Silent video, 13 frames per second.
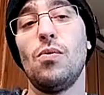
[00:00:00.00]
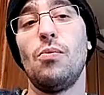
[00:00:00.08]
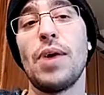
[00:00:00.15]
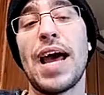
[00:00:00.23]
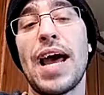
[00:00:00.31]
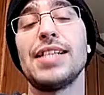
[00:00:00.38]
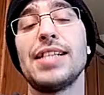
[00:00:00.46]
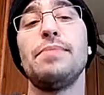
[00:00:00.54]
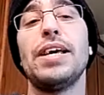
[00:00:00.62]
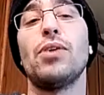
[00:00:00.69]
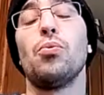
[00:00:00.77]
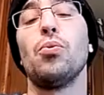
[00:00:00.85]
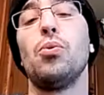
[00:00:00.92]
we had to
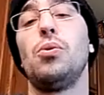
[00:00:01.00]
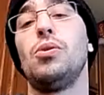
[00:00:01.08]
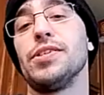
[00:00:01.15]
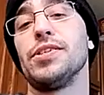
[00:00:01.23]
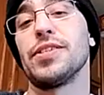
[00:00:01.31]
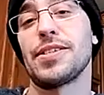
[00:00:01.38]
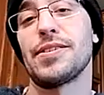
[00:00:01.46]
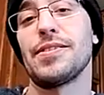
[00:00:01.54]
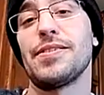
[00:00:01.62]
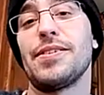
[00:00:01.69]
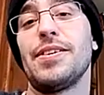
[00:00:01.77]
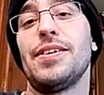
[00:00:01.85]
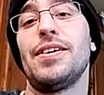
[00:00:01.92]
make rules
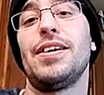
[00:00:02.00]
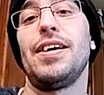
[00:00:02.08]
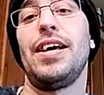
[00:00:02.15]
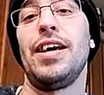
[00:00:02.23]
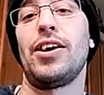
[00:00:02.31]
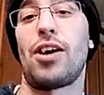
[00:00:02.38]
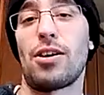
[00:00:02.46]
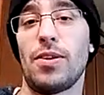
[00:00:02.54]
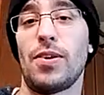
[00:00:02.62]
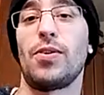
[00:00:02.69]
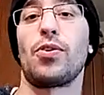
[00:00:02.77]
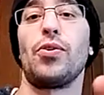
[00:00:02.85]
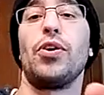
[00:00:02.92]
in our
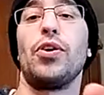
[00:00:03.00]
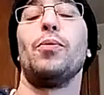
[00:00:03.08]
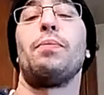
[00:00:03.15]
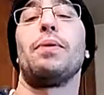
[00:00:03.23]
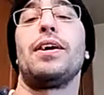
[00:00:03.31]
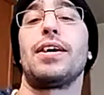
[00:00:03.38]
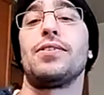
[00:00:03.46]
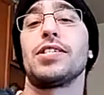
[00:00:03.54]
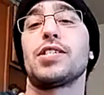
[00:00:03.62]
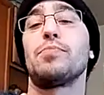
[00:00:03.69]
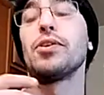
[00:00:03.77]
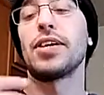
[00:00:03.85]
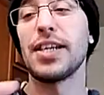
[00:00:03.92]
little group, and I was
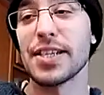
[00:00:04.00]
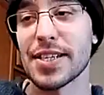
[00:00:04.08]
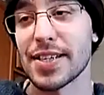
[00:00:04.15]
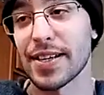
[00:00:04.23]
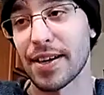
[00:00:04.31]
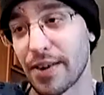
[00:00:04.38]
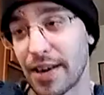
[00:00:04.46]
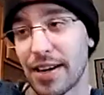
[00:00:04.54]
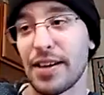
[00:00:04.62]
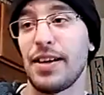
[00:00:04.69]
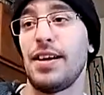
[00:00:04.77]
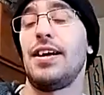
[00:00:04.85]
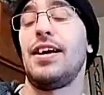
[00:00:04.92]
smoking a
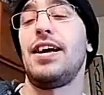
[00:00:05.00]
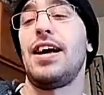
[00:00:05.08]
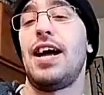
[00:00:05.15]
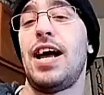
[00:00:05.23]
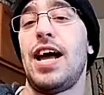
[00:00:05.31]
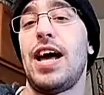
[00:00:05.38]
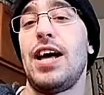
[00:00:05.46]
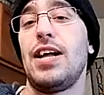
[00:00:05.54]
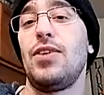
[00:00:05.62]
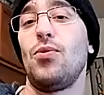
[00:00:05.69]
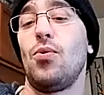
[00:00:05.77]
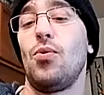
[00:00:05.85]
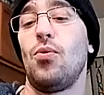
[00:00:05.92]
cigarette,
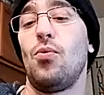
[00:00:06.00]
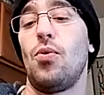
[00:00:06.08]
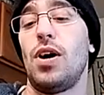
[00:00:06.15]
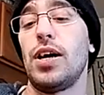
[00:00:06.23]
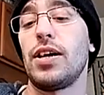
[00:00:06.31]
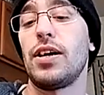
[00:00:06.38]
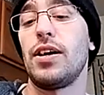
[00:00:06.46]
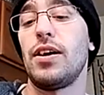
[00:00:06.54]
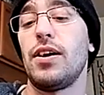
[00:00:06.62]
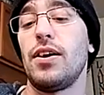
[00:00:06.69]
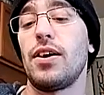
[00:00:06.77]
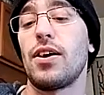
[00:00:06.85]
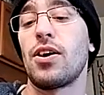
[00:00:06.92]
and one
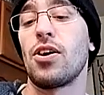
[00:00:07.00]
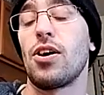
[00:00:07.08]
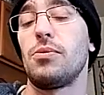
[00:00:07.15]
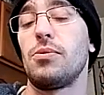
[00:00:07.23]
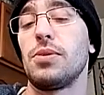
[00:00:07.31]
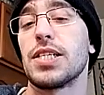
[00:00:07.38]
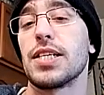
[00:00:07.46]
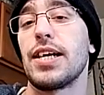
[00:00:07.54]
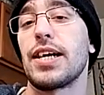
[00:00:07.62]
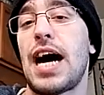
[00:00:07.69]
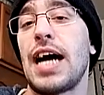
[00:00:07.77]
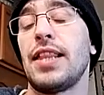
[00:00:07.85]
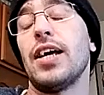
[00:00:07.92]
girl was
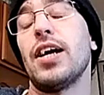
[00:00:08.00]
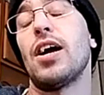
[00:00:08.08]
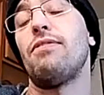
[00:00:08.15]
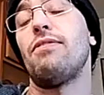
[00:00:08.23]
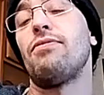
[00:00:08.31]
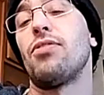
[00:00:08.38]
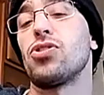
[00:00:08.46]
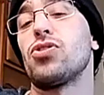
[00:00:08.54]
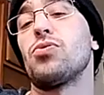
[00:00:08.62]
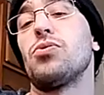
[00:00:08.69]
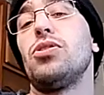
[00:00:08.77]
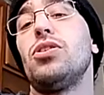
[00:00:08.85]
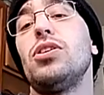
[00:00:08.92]
like, I think our first
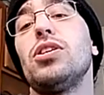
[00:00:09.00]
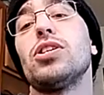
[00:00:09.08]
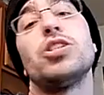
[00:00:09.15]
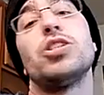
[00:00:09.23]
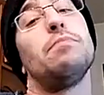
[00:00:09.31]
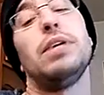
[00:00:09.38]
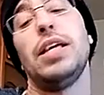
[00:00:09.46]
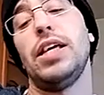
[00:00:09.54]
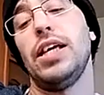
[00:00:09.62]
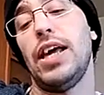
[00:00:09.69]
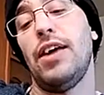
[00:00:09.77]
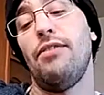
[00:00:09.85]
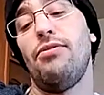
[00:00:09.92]
rule should
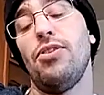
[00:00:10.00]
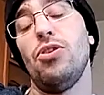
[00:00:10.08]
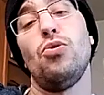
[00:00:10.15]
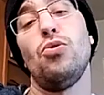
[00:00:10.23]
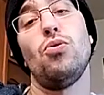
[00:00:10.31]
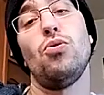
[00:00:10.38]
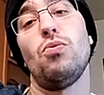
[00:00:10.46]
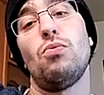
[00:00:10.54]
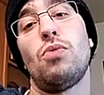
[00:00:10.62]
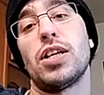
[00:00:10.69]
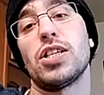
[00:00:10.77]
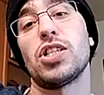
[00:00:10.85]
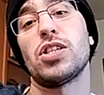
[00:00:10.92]
be, if you
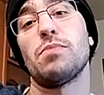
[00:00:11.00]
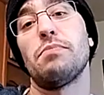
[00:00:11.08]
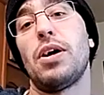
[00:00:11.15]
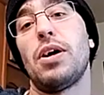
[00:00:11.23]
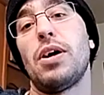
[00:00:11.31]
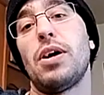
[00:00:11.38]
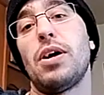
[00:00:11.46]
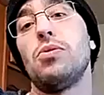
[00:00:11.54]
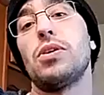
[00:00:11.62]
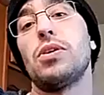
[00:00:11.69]
want to smoke,